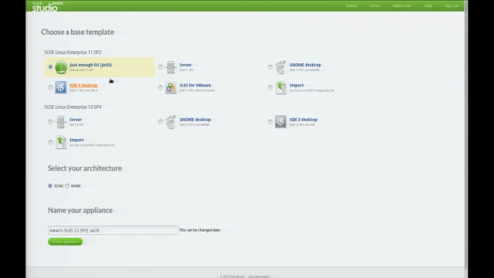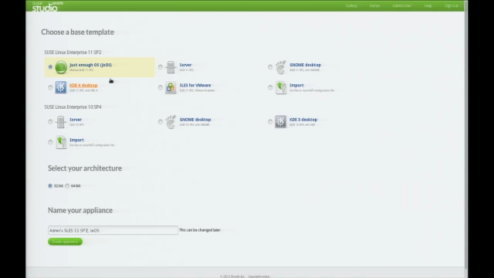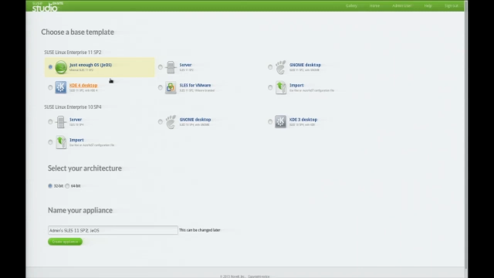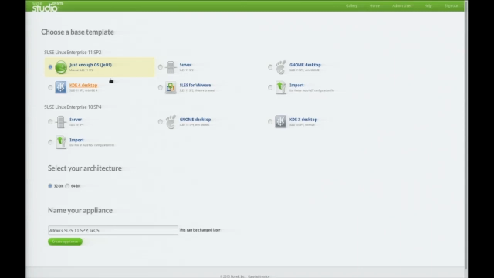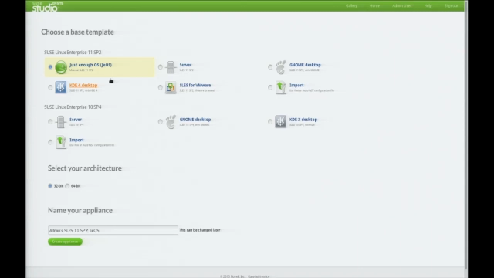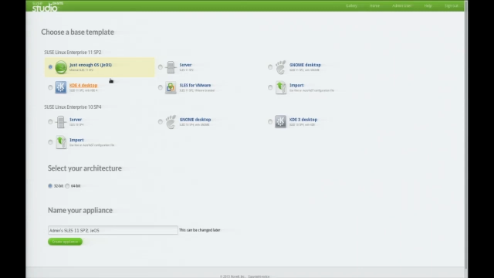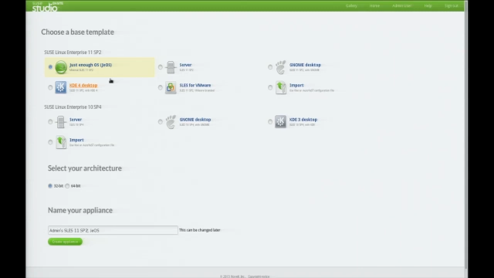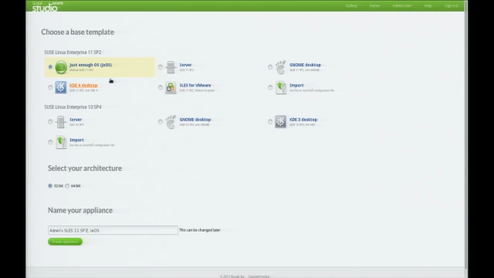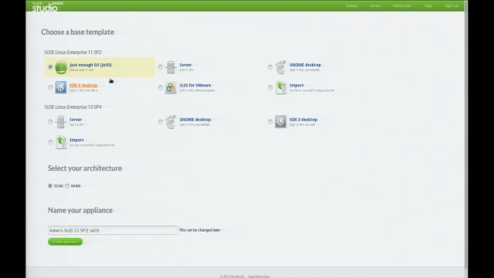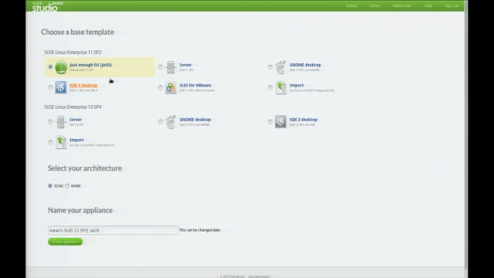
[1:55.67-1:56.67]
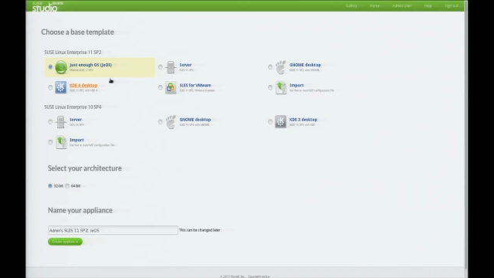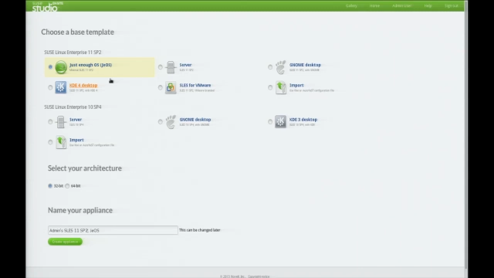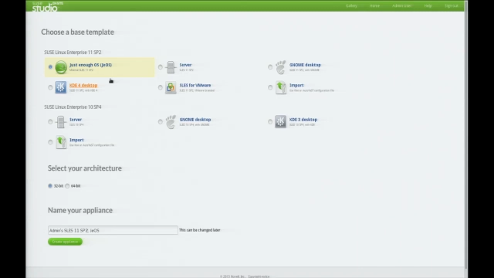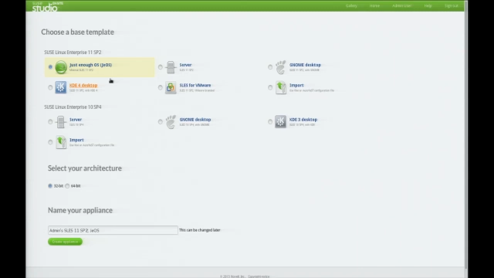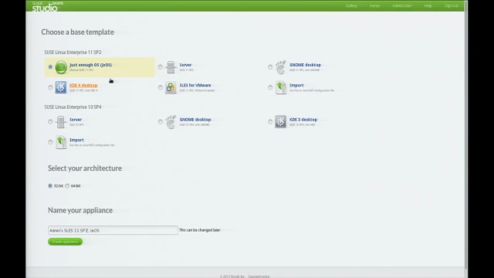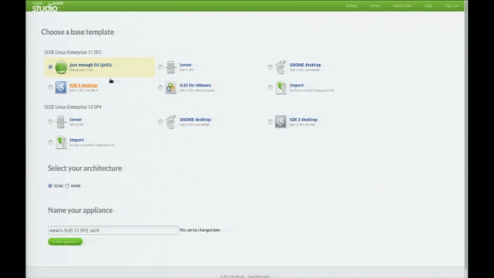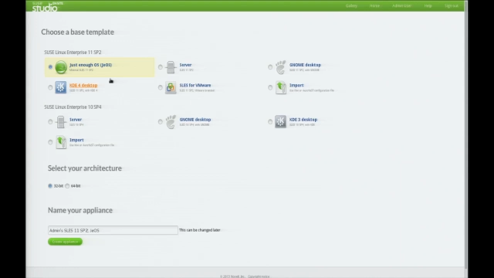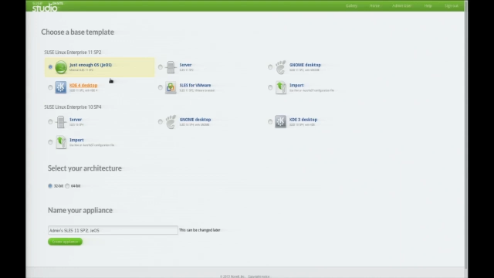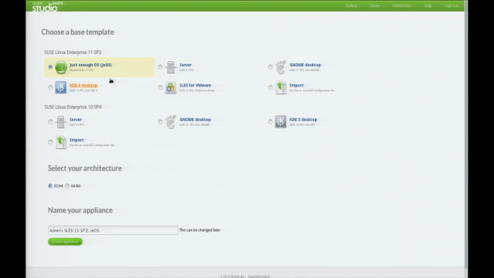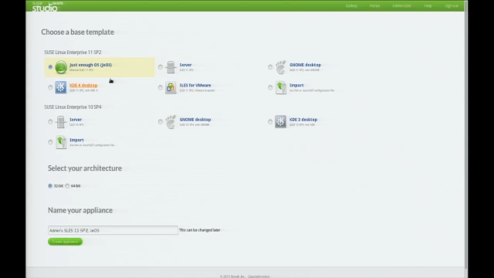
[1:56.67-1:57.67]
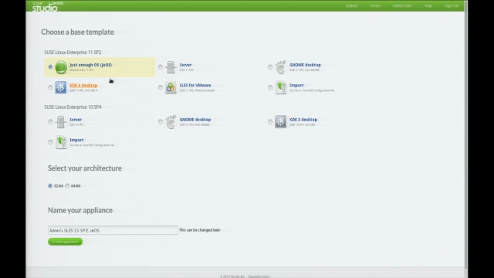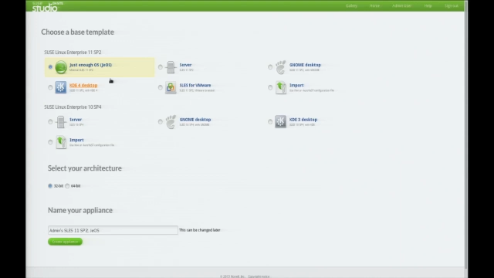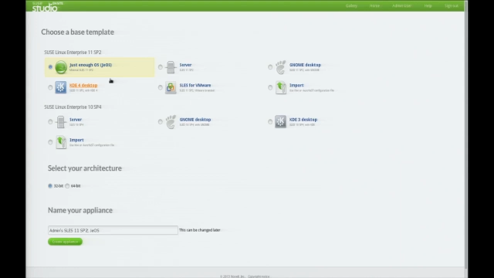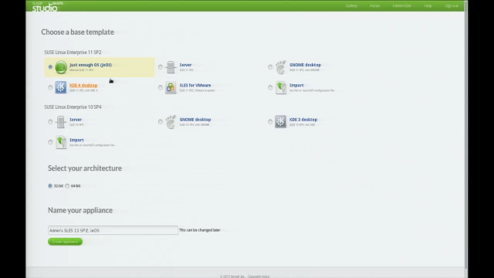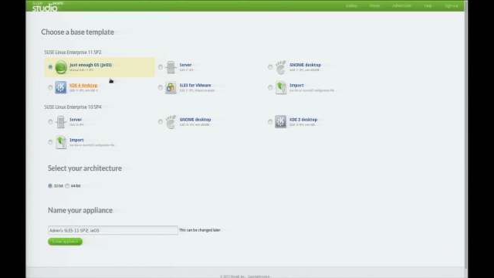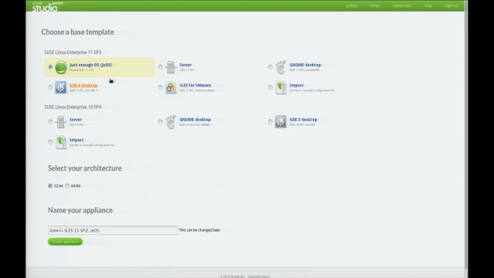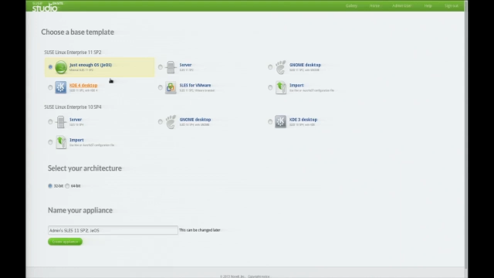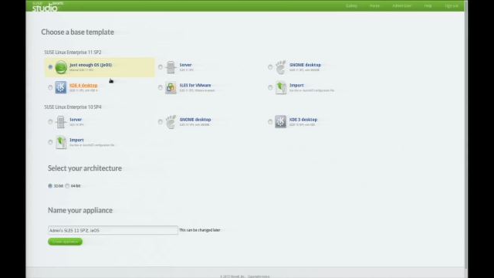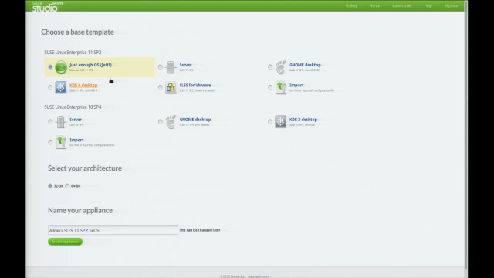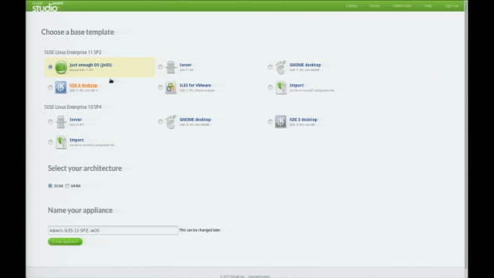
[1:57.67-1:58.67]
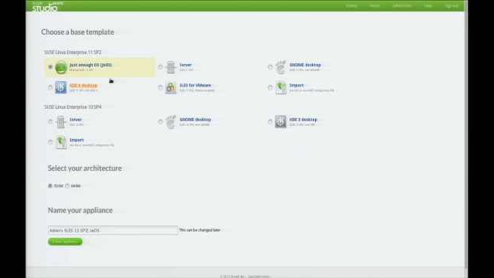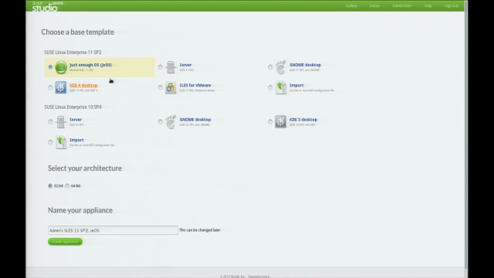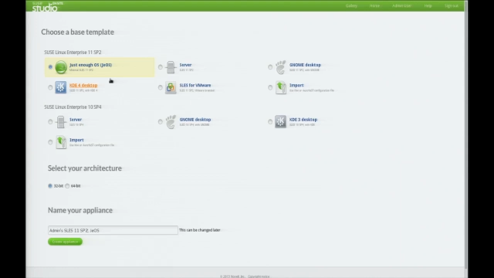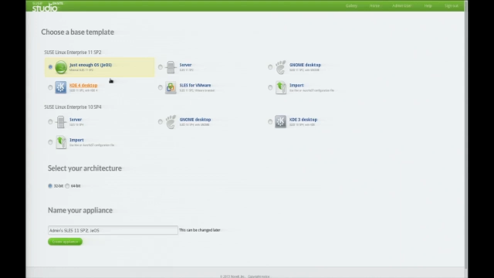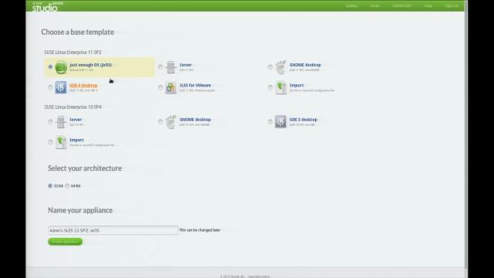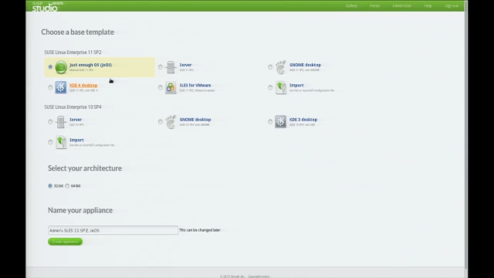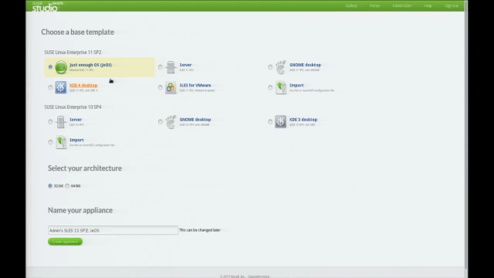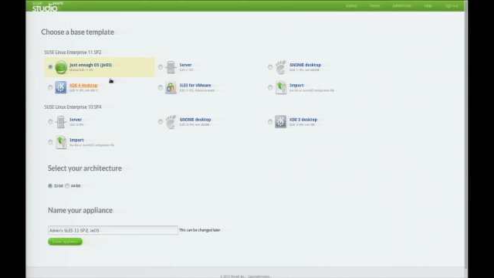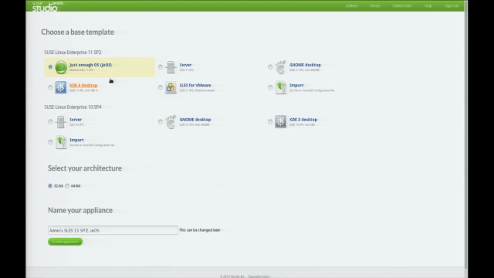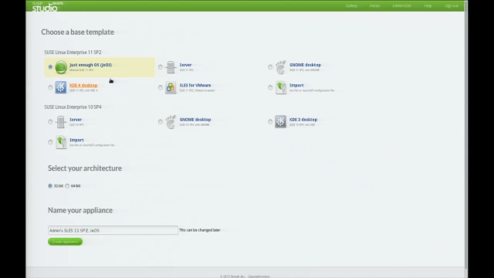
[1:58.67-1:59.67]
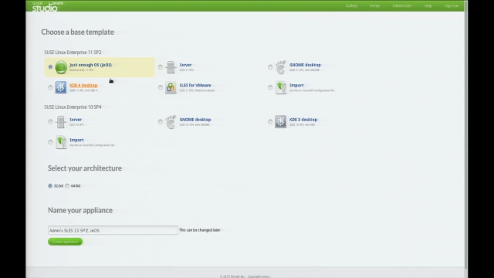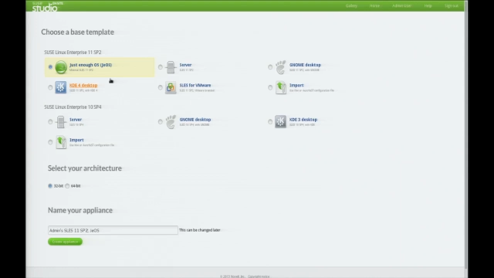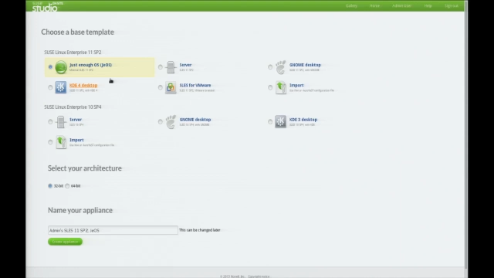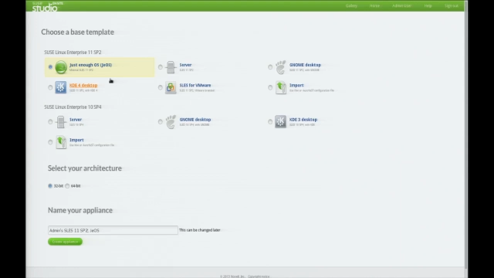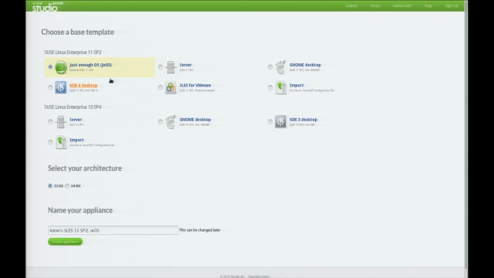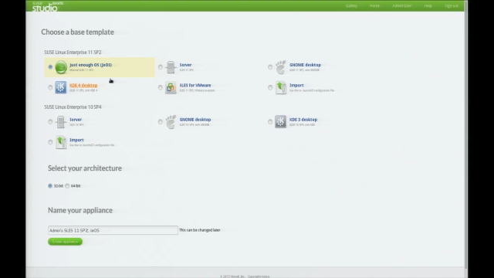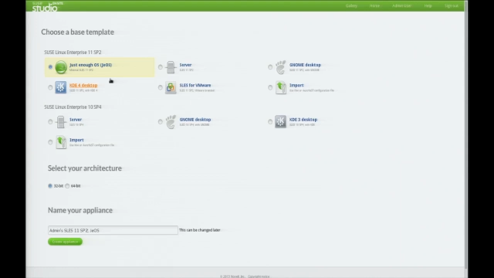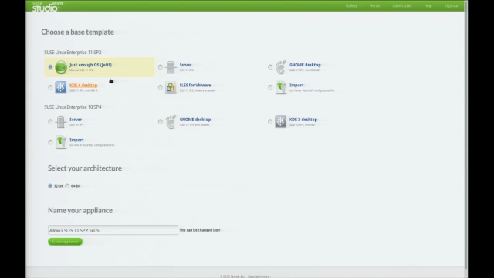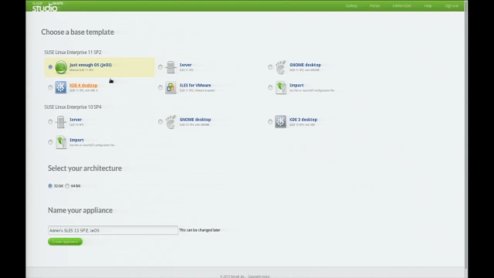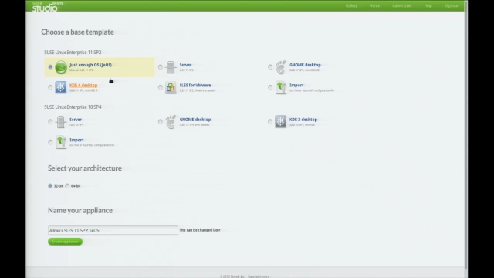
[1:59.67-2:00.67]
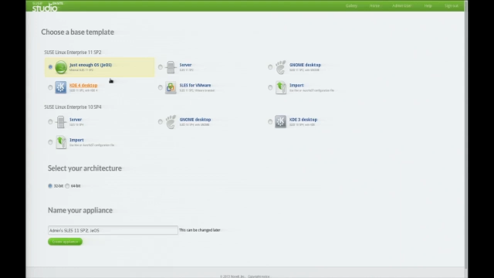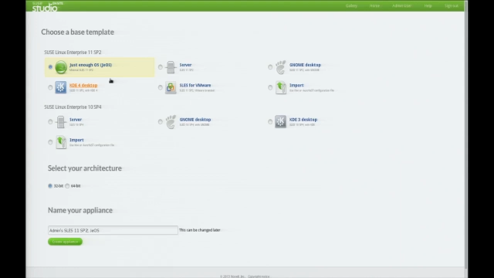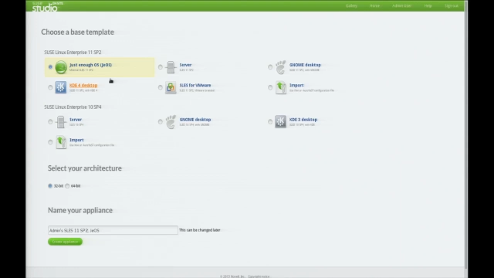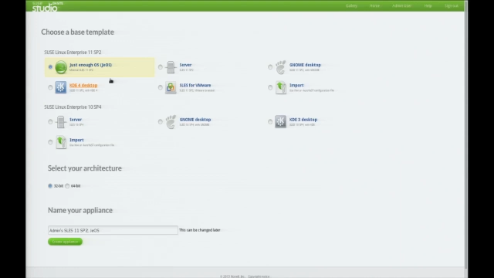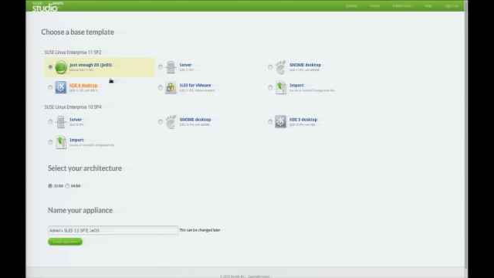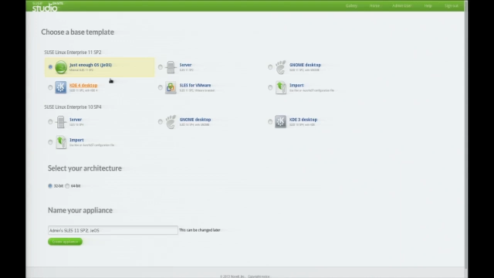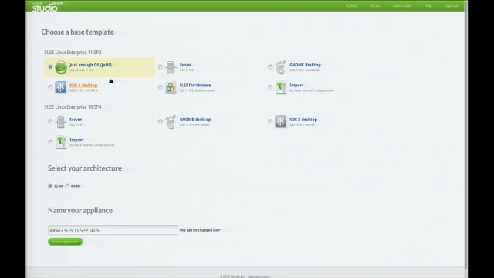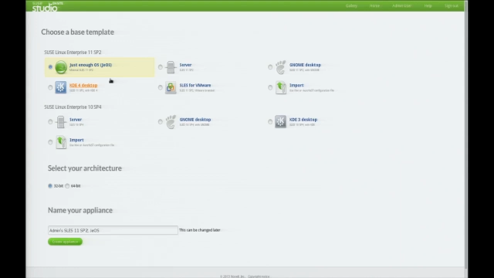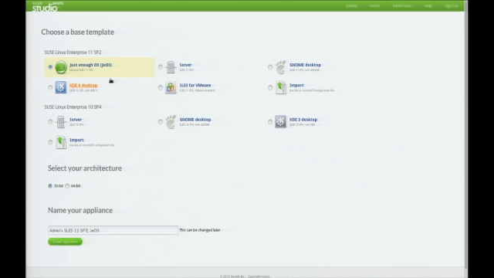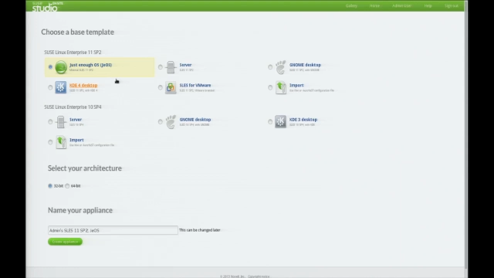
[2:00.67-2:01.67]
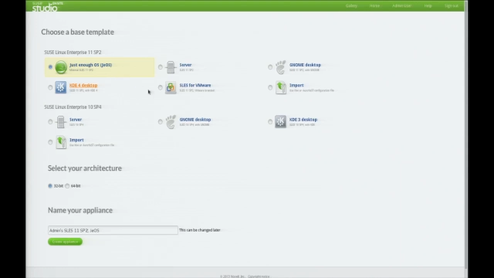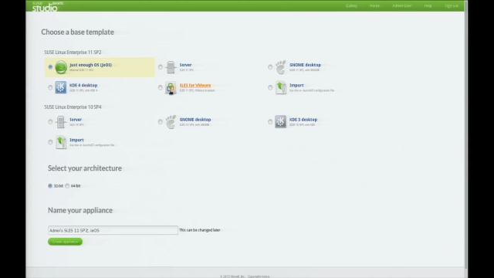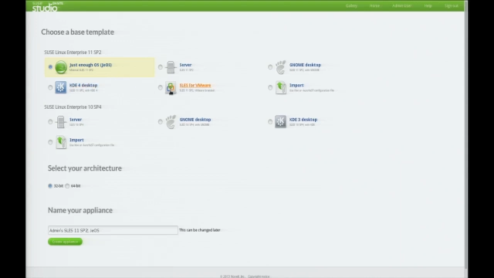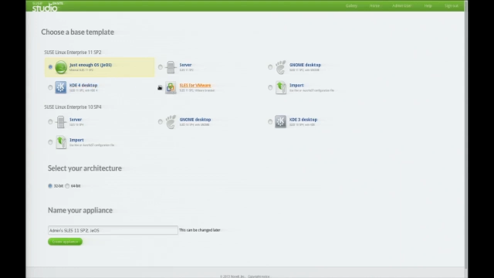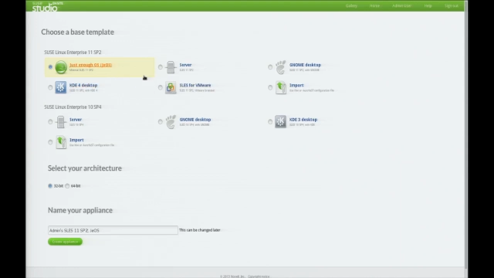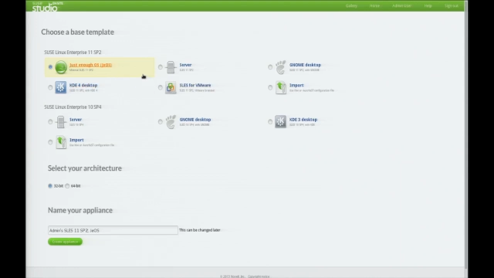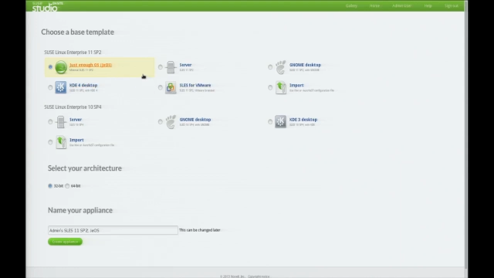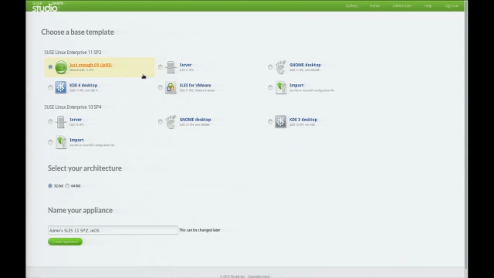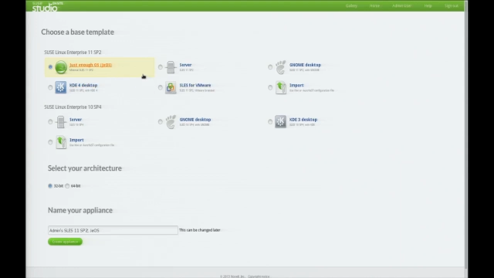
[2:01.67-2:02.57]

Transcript: Nobody's mouth can be seen.